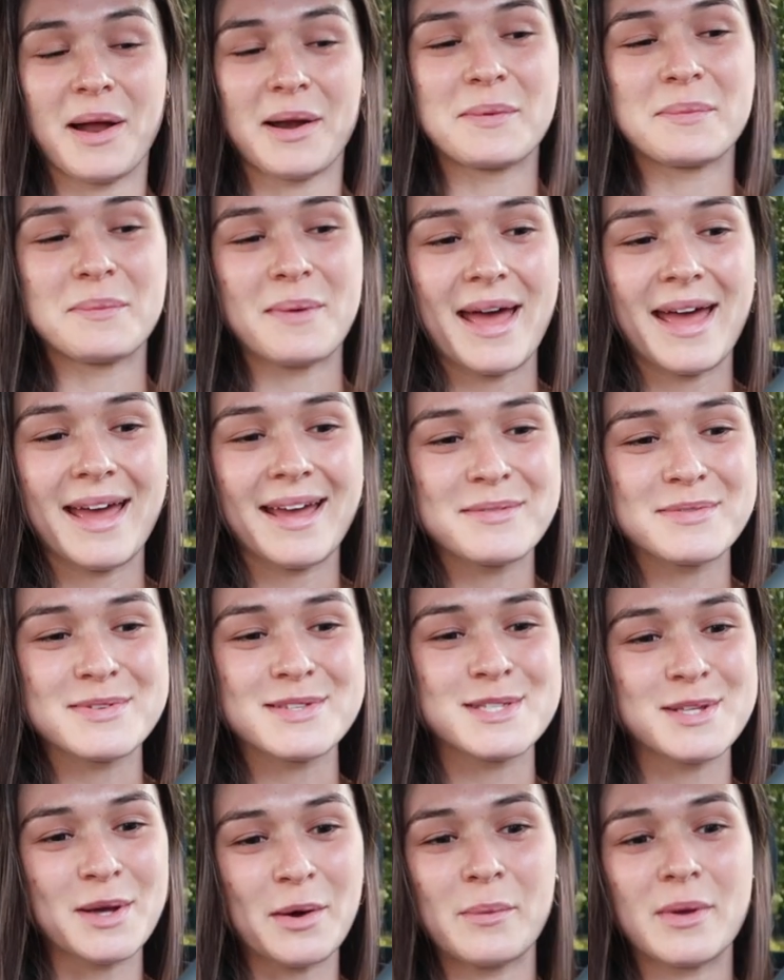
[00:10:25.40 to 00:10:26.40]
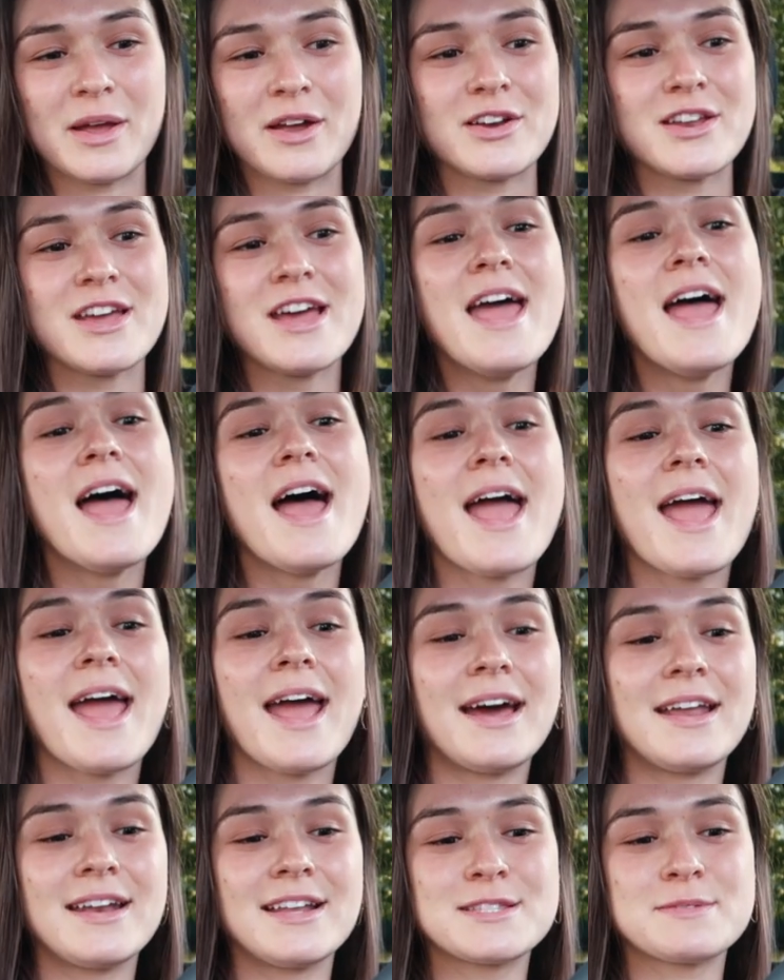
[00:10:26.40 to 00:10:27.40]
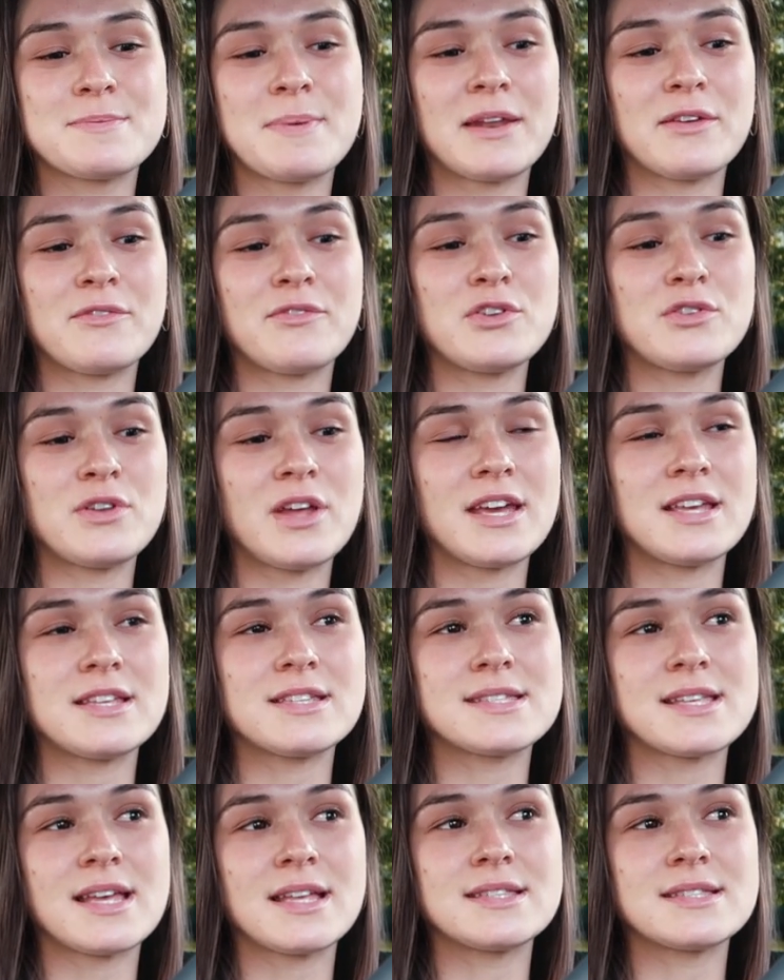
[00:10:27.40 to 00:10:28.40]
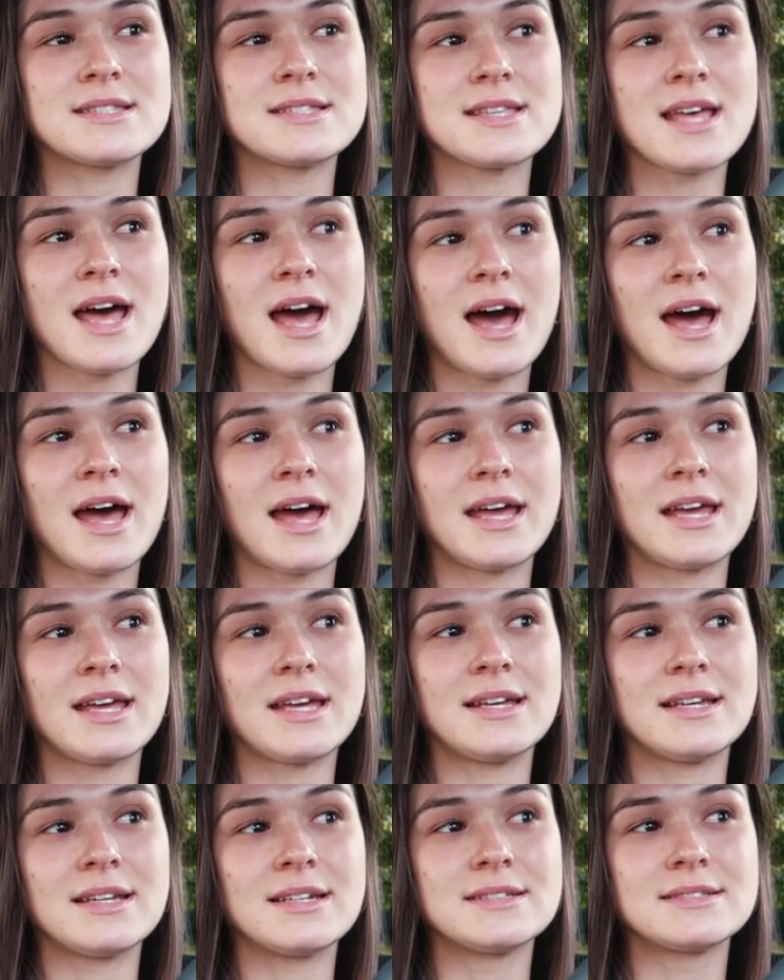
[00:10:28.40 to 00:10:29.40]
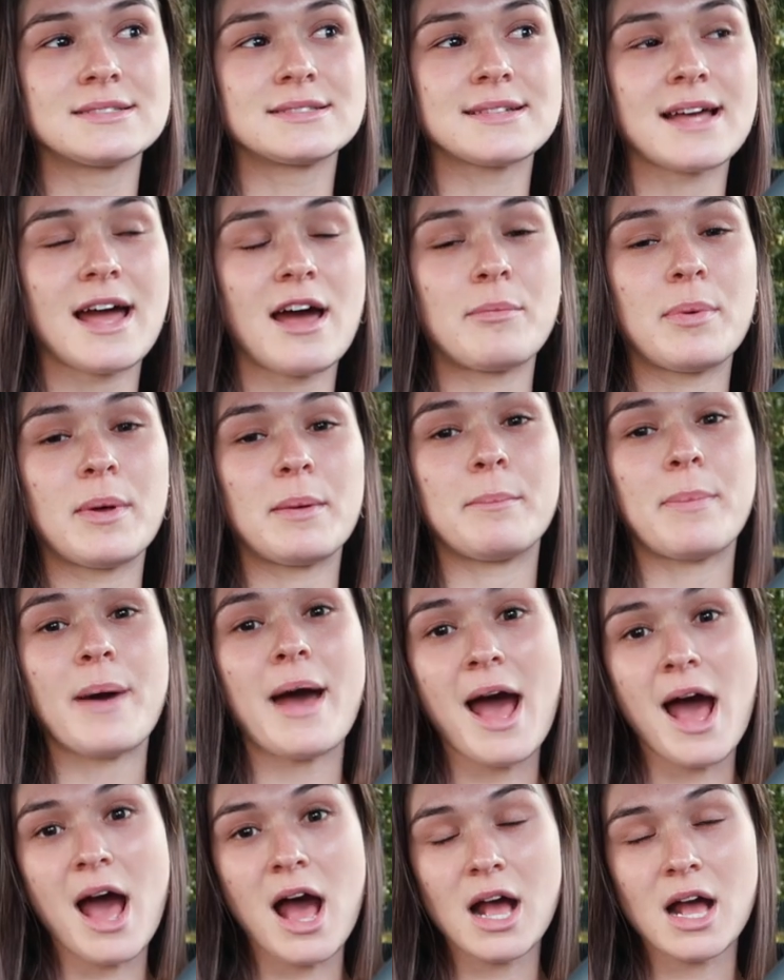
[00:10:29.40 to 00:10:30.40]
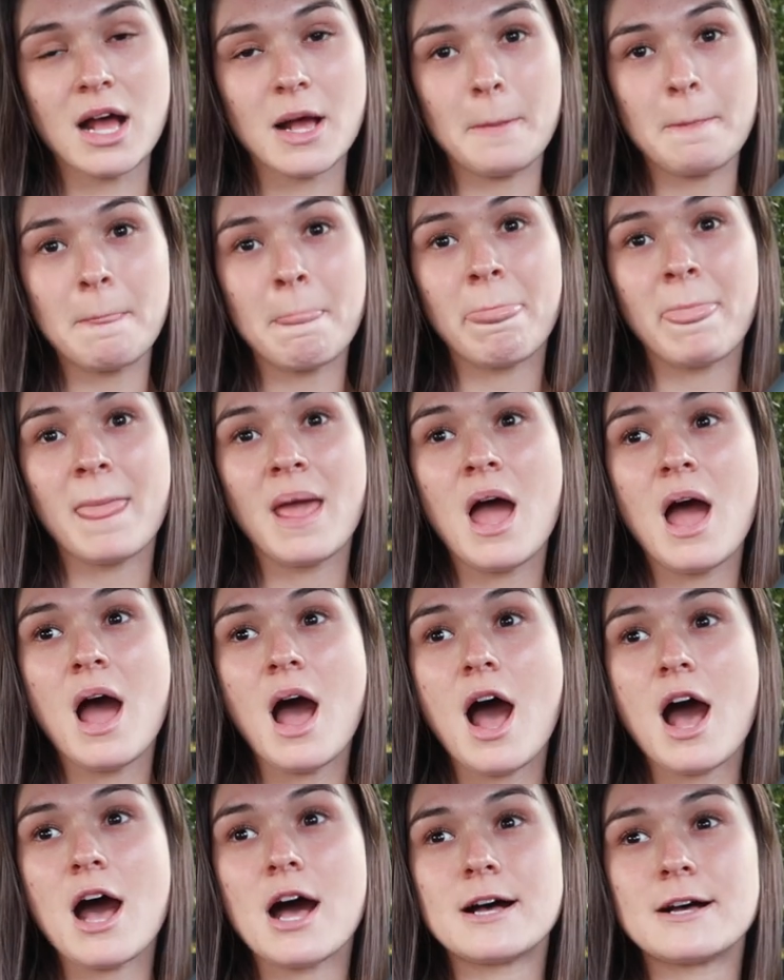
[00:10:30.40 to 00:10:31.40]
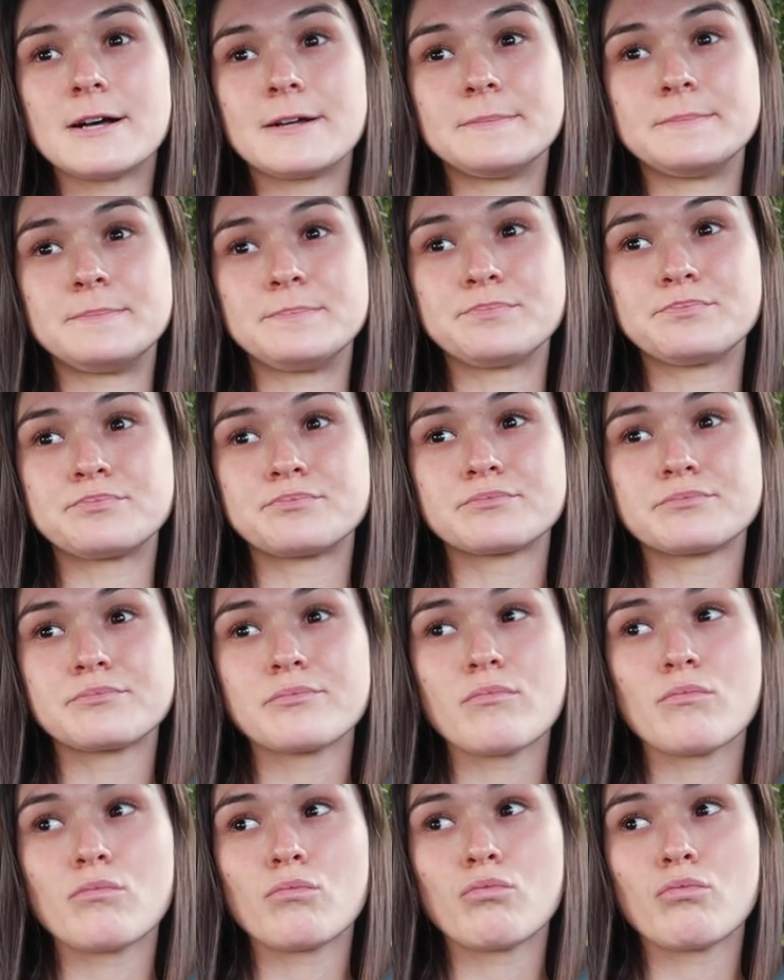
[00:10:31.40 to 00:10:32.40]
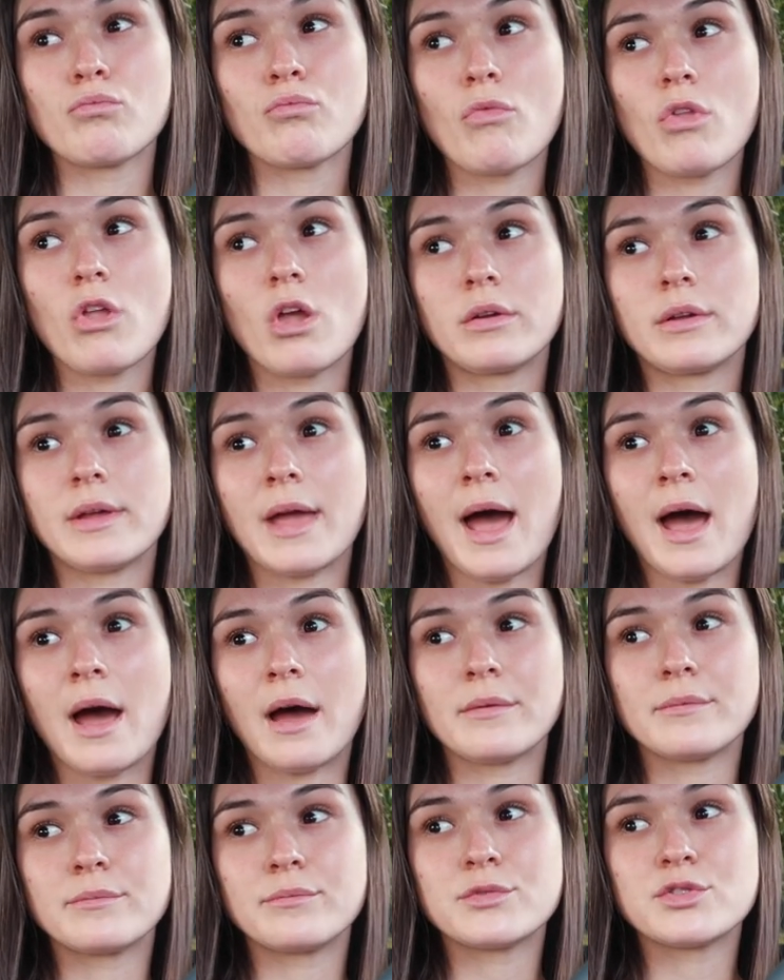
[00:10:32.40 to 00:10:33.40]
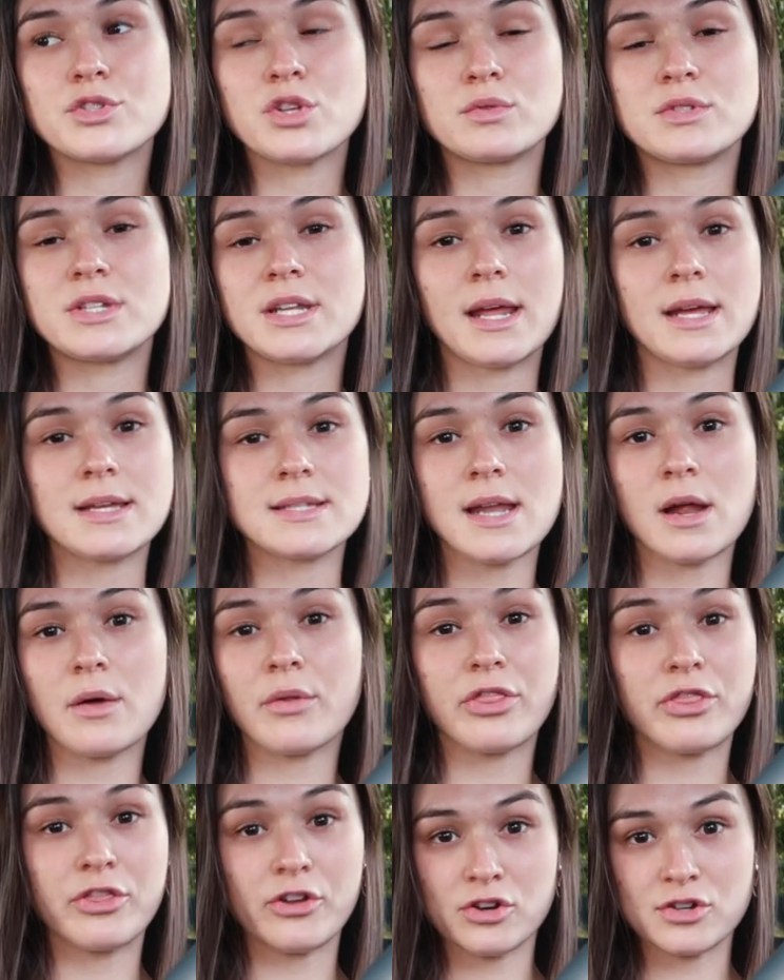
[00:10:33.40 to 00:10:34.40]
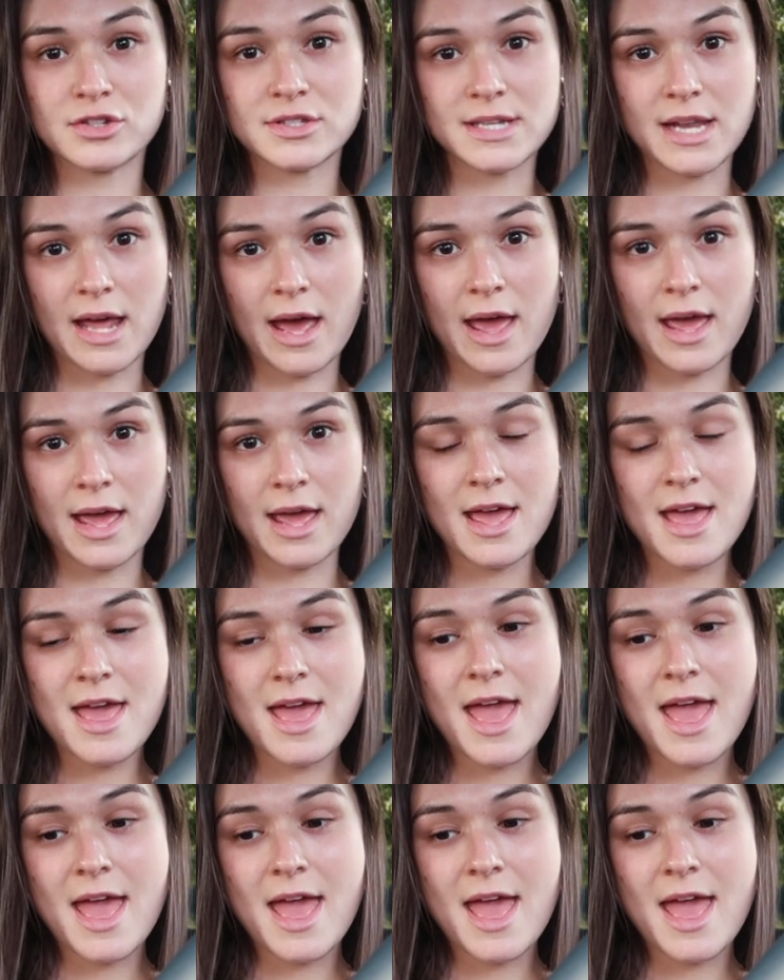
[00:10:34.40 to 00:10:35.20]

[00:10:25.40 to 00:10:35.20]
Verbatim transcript: went away. It was so weird. And it's been a few days since I have been back. Um, yeah, so today is now Thursday,